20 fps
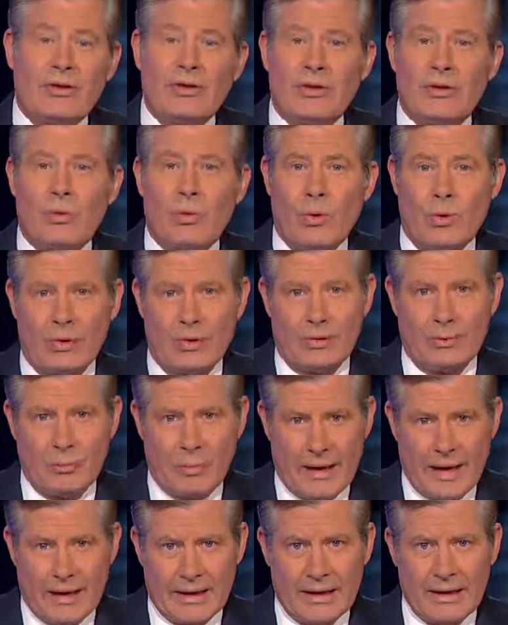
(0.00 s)
to the world
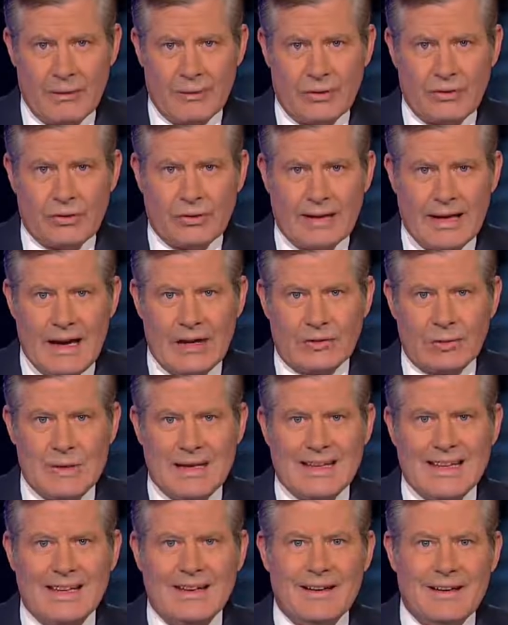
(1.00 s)
body, which last
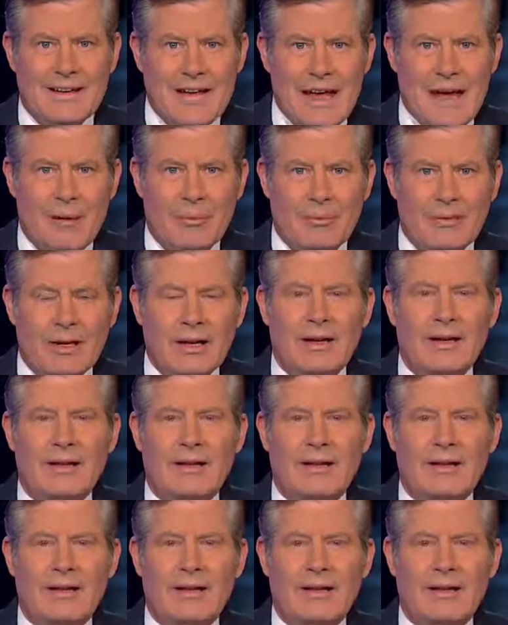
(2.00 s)
week condemned